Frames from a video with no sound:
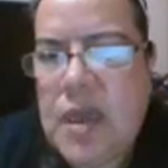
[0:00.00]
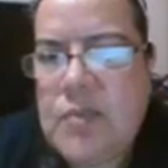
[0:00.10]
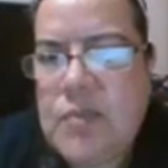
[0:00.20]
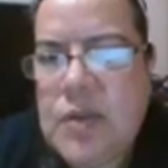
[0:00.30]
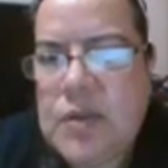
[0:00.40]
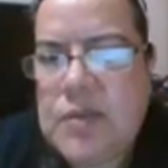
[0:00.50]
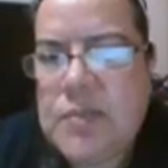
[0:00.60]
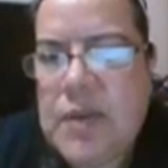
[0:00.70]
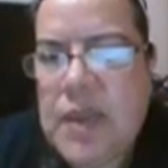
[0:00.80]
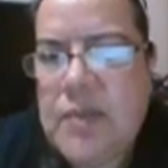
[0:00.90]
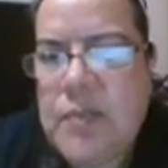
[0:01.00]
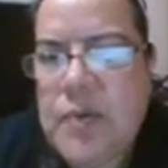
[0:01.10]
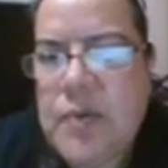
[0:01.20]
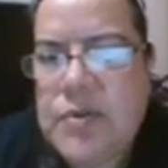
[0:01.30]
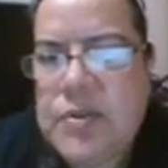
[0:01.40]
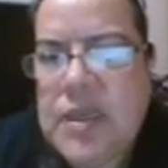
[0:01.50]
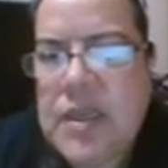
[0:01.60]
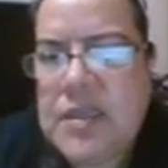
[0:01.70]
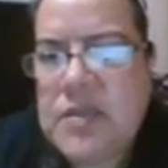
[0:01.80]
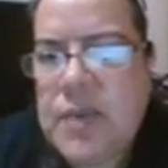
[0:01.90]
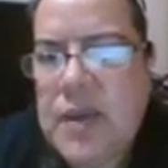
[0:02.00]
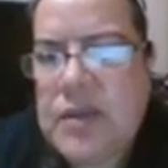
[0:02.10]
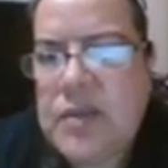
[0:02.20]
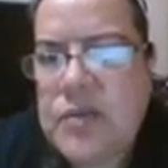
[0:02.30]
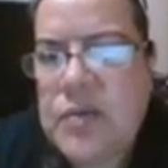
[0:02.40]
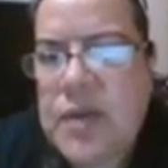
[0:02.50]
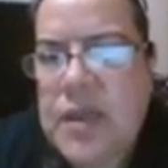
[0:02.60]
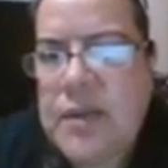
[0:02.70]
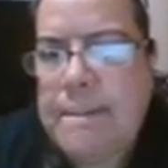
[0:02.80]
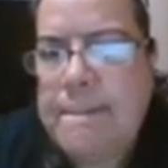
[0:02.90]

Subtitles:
I multiply both sides by 3.